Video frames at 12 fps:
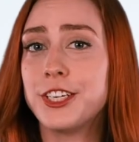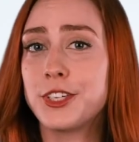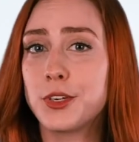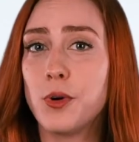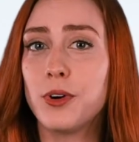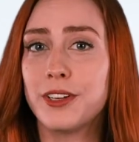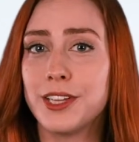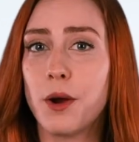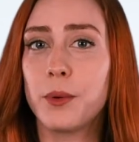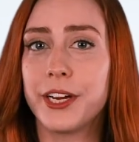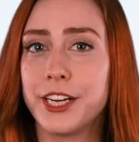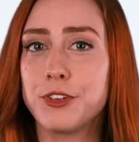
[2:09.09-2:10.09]
to score a
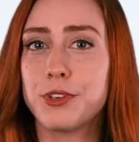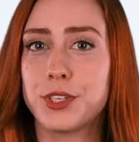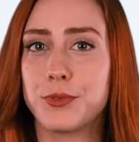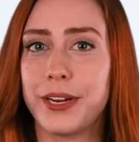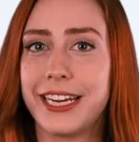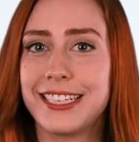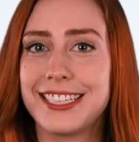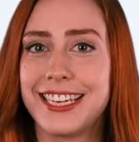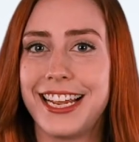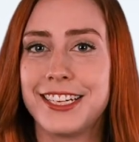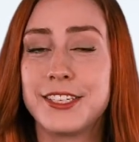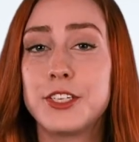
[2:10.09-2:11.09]
lower interest rate
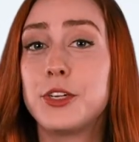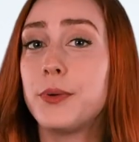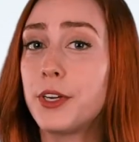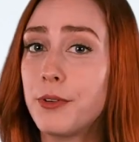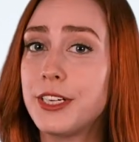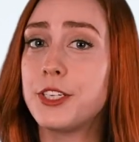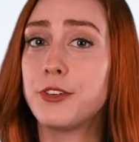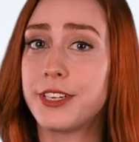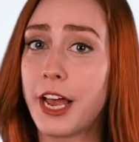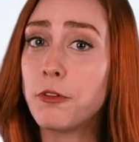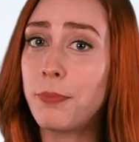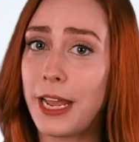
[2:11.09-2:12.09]
is to increase your
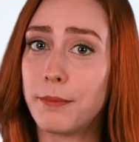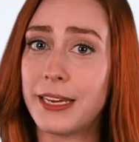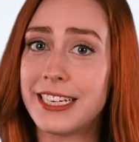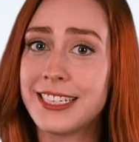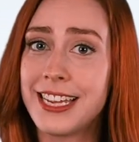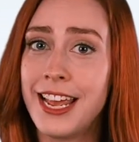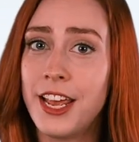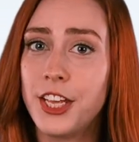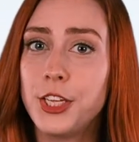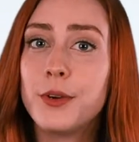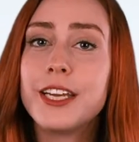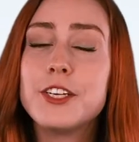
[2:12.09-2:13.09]
down payment.
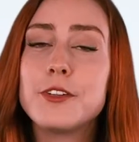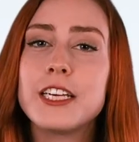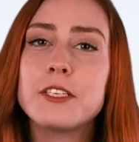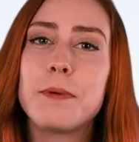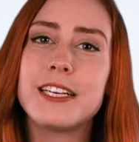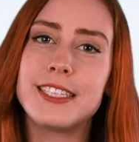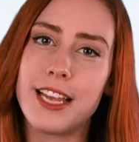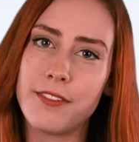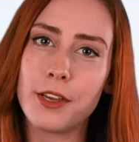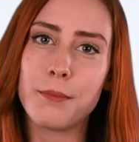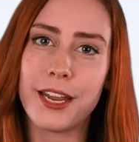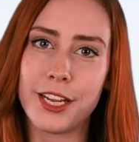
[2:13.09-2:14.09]
You can do this by
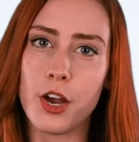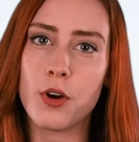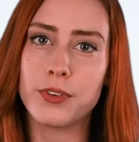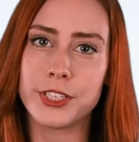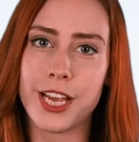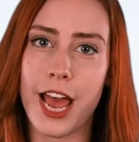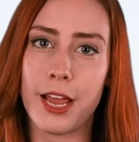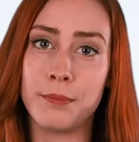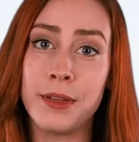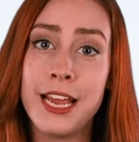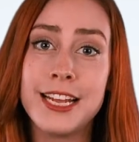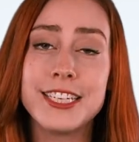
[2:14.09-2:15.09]
saving money over
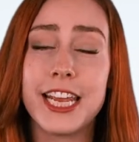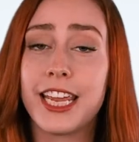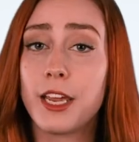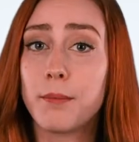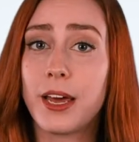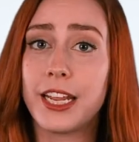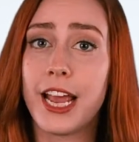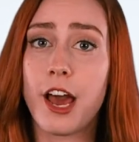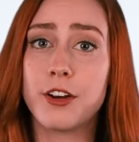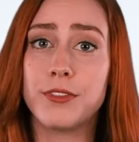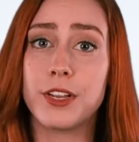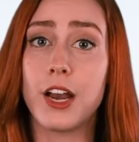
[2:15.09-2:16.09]
time, taking money
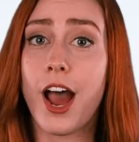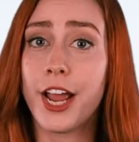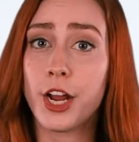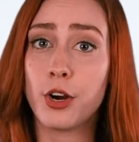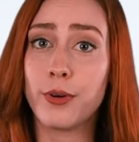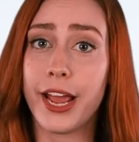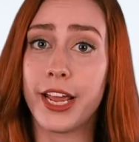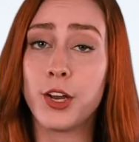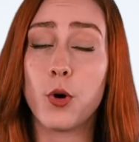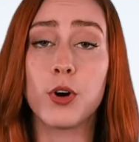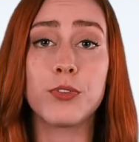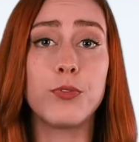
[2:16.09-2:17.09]
out of an
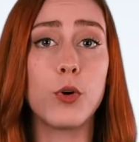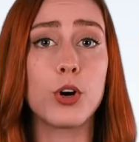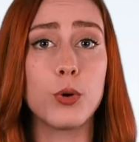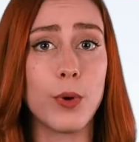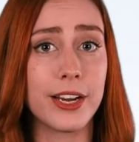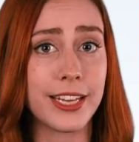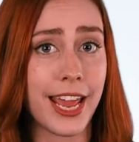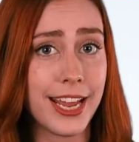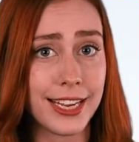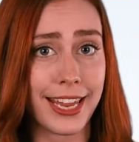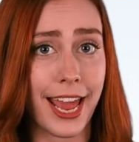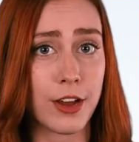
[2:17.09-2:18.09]
IRA or
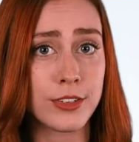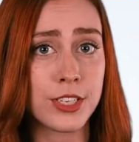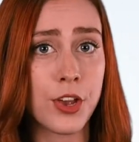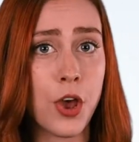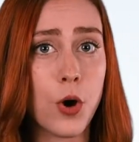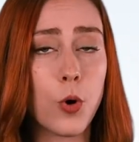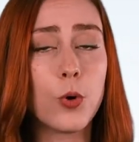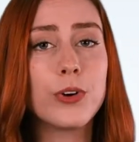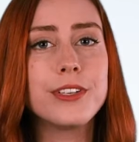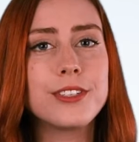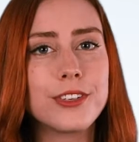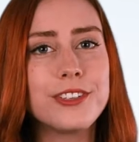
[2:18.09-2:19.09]
401k account,
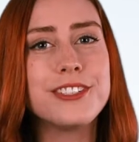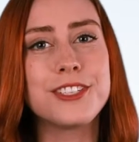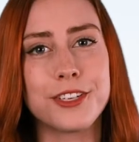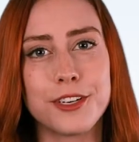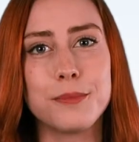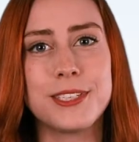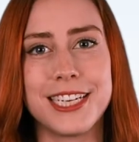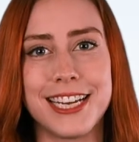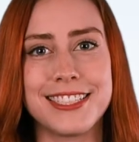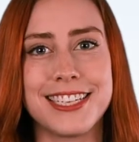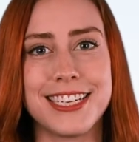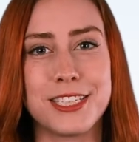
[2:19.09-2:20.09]
or in certain
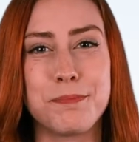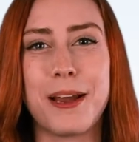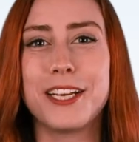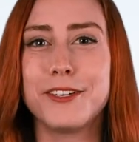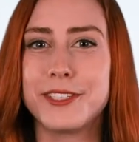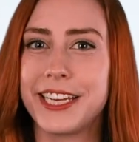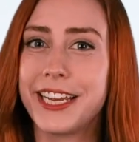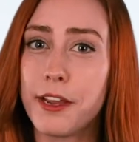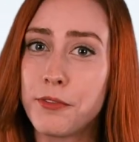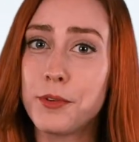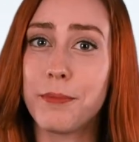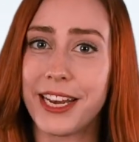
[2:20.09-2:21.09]
circumstances by using
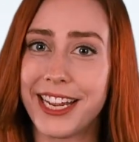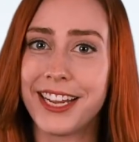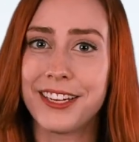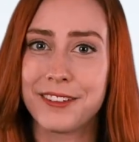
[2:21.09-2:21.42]
gift money.